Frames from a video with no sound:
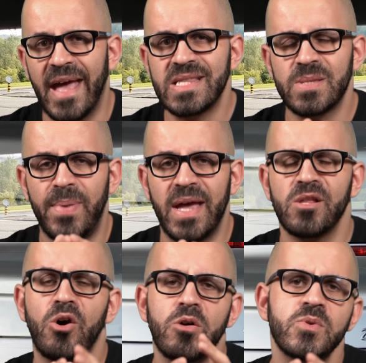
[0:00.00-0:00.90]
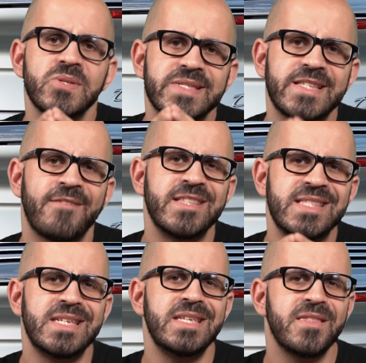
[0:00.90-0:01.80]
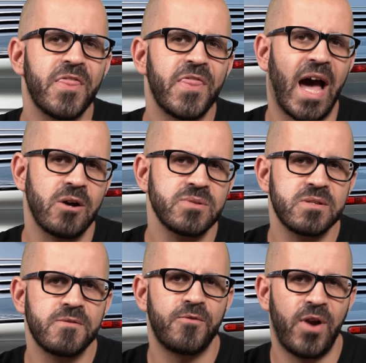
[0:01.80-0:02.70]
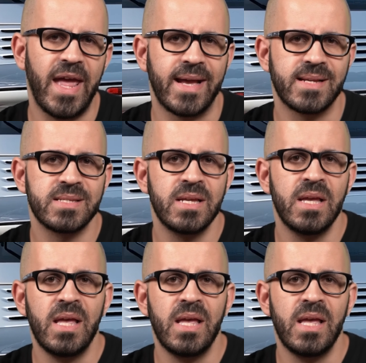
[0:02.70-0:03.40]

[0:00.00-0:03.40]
had spent almost 17,000 francs